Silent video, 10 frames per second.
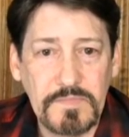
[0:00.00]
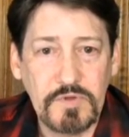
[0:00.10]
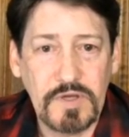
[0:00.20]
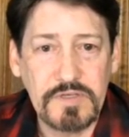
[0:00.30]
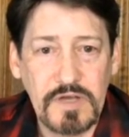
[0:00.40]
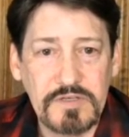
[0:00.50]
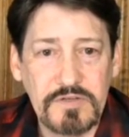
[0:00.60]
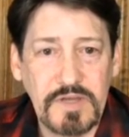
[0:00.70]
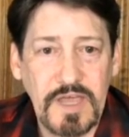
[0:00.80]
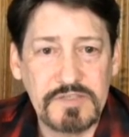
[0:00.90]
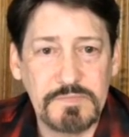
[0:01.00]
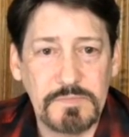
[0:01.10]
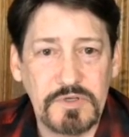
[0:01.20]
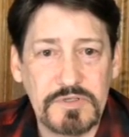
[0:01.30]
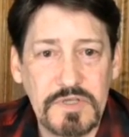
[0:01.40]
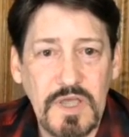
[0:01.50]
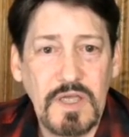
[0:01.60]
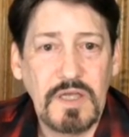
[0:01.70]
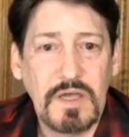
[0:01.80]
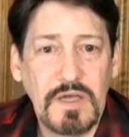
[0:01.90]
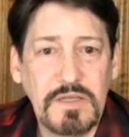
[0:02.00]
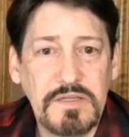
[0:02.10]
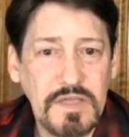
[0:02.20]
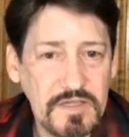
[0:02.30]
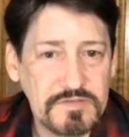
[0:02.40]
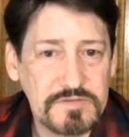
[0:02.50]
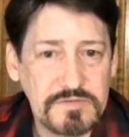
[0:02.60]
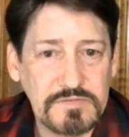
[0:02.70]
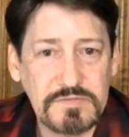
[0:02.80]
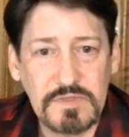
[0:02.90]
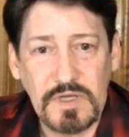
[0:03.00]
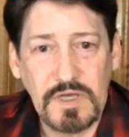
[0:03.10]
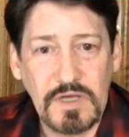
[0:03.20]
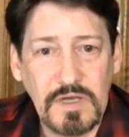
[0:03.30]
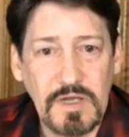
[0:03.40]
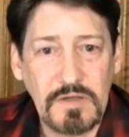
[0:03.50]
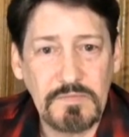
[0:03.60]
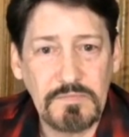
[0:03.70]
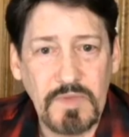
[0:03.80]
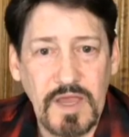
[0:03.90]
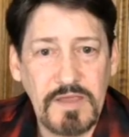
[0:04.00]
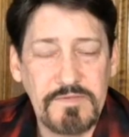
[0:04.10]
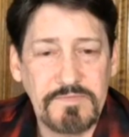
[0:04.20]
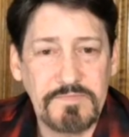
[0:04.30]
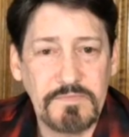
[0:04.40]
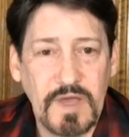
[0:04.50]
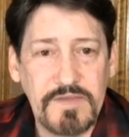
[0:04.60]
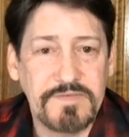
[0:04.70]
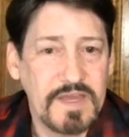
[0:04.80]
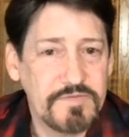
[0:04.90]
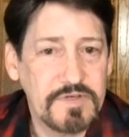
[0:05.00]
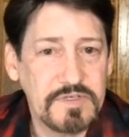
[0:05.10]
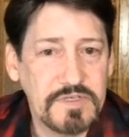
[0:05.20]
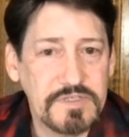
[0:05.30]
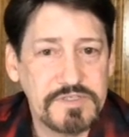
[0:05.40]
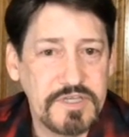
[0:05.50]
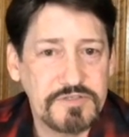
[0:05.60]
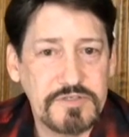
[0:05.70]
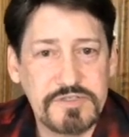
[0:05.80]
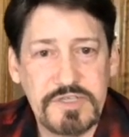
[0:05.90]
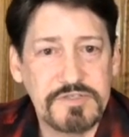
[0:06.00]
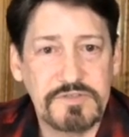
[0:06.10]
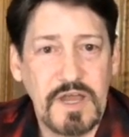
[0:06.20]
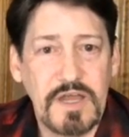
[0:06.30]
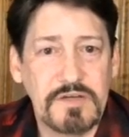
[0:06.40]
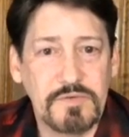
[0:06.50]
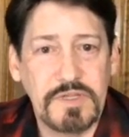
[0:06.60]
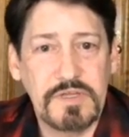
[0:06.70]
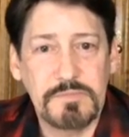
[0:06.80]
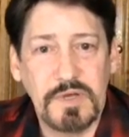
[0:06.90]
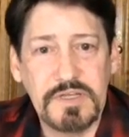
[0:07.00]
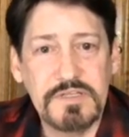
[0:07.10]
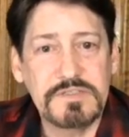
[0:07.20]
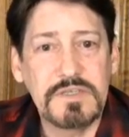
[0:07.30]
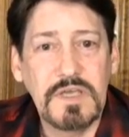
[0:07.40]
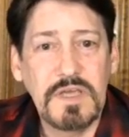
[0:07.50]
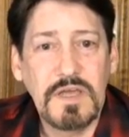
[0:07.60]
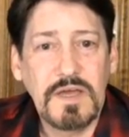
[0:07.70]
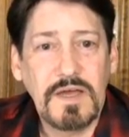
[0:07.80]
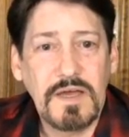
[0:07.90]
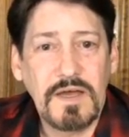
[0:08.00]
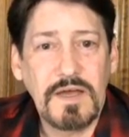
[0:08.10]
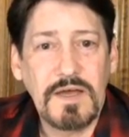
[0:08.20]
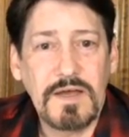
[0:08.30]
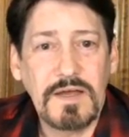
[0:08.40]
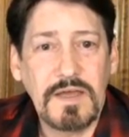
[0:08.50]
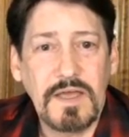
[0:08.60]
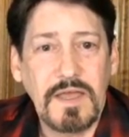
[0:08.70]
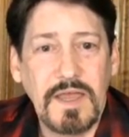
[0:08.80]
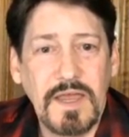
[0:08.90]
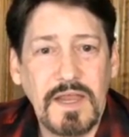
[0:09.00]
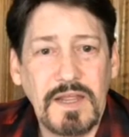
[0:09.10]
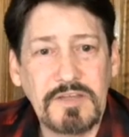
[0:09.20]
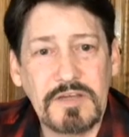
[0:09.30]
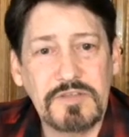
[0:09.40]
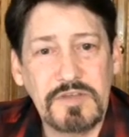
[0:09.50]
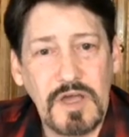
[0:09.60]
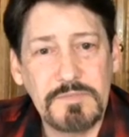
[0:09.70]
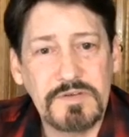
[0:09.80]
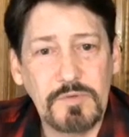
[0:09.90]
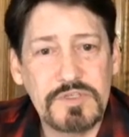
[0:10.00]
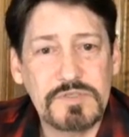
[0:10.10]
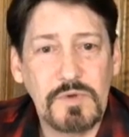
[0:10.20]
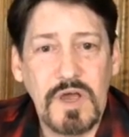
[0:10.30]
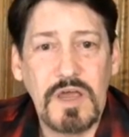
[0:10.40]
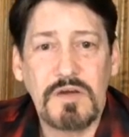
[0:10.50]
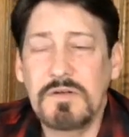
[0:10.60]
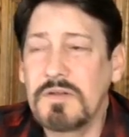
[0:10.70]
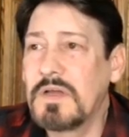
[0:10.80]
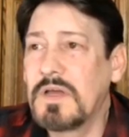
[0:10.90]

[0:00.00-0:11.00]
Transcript: Do I talk to other cast members? Yes. My favorite is Caesar. Caesar and I are really good buddies. And I talk to Tom every once in a while.